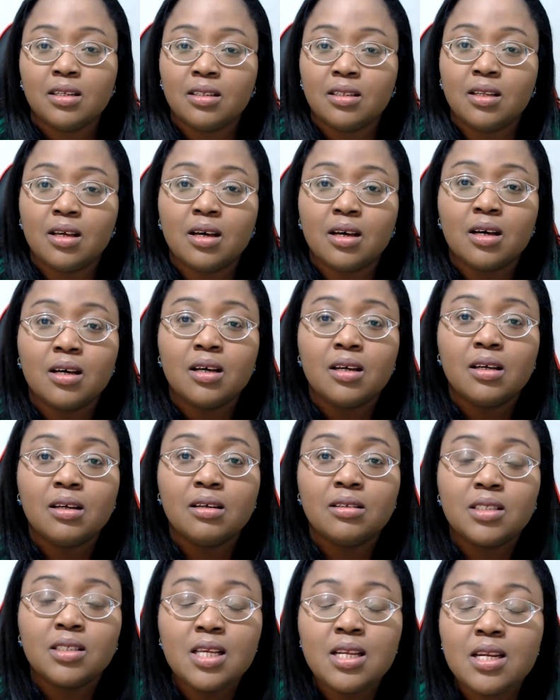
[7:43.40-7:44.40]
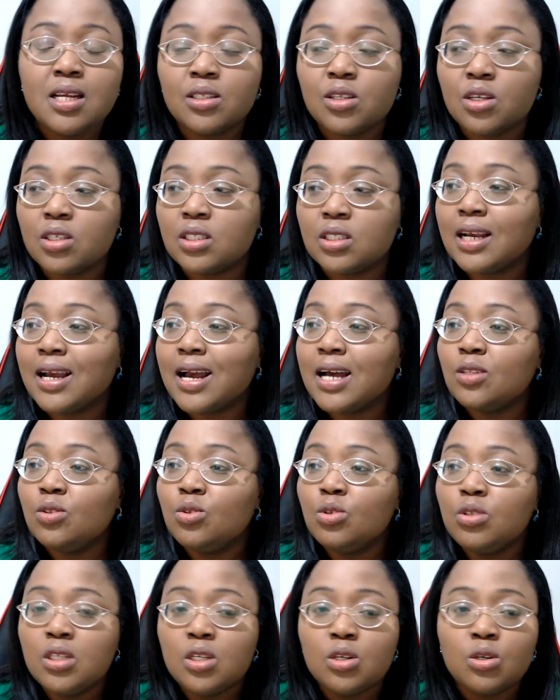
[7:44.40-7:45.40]
The senators, they can
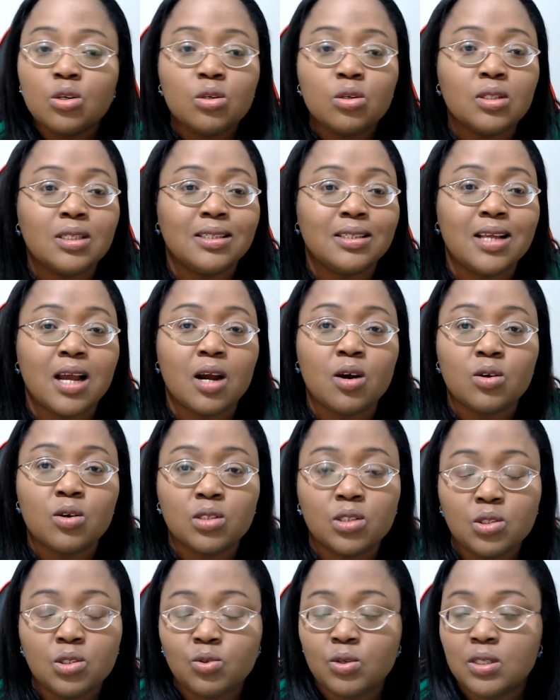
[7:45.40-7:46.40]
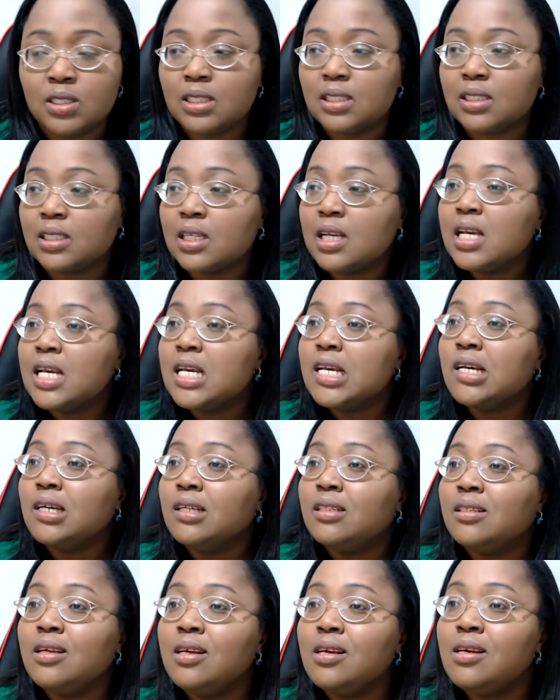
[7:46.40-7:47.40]
do the roads in their constituencies.
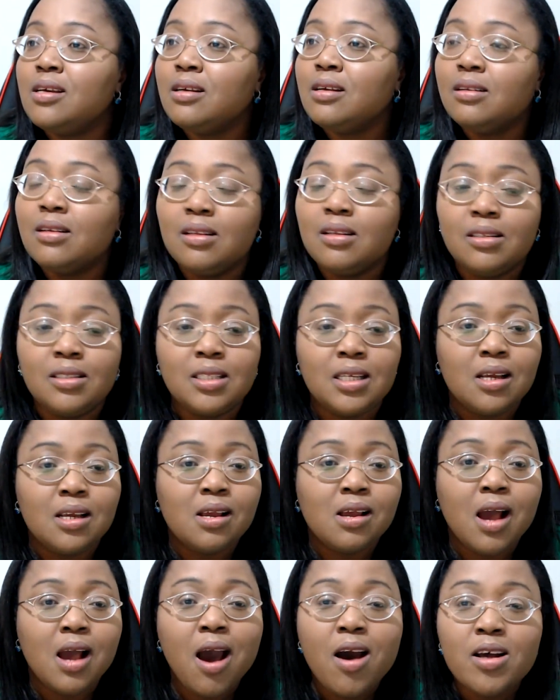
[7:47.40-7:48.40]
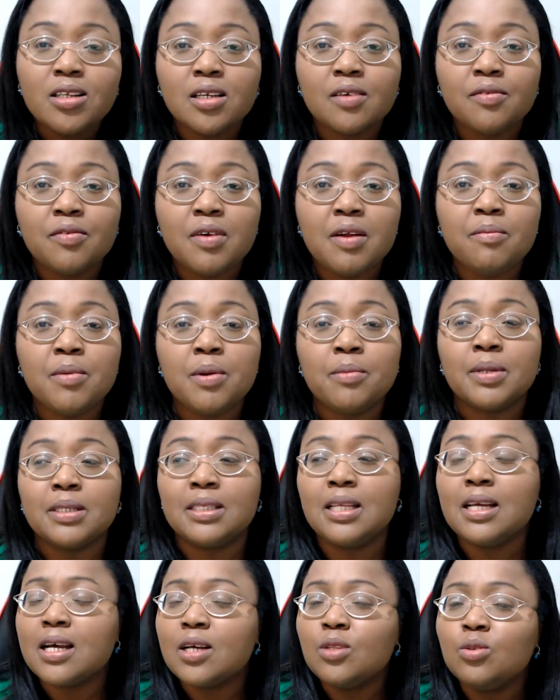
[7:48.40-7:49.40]
The House of Rep members,
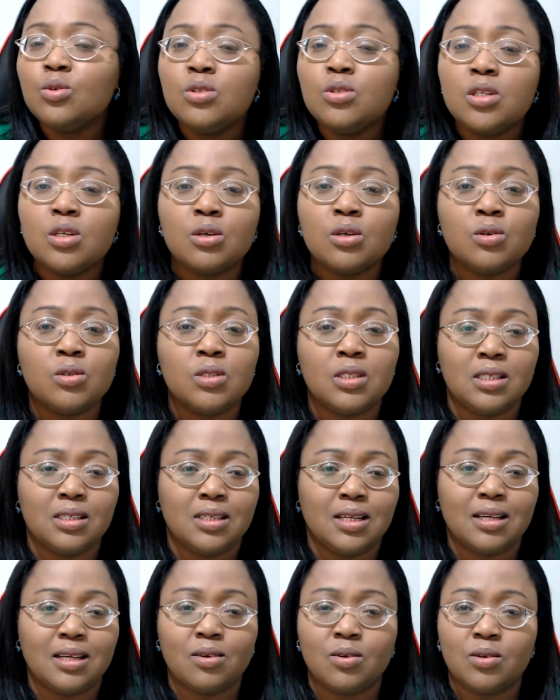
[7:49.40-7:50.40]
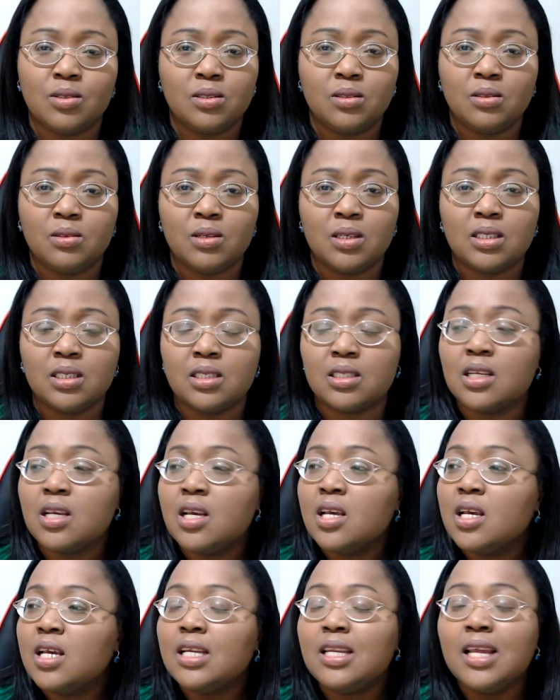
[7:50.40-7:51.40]
they can do the roads in their constituencies.
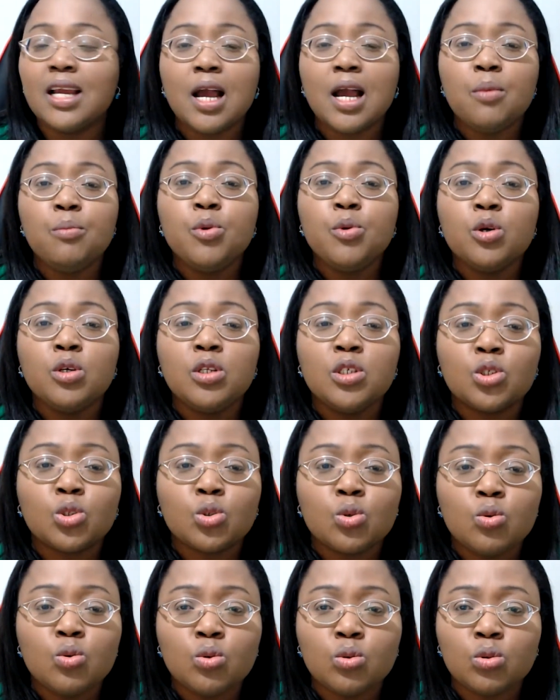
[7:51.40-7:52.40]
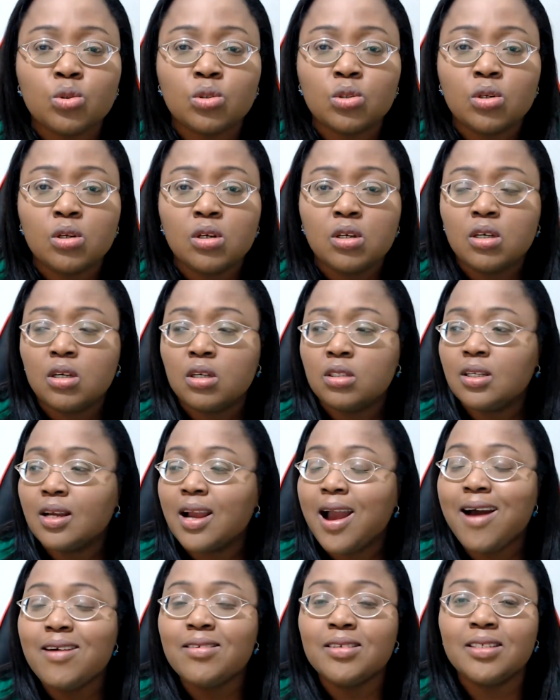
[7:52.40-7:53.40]
They can build the schools. The
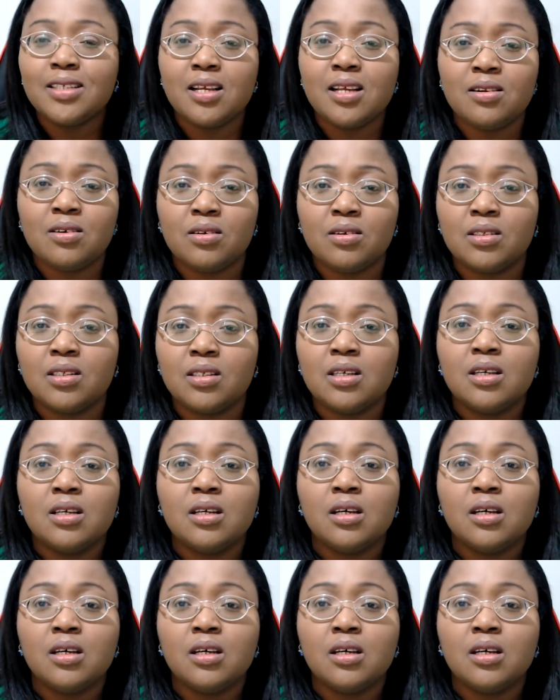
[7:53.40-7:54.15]
councillors,